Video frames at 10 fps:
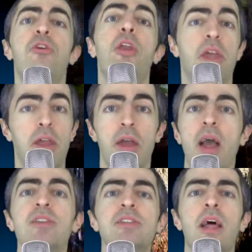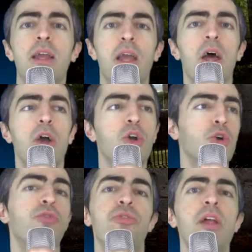funny. It's like
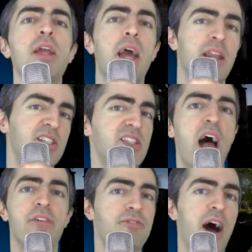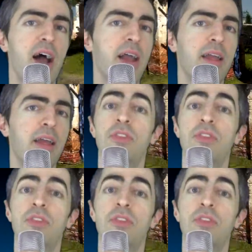goofy kind of sci-fi.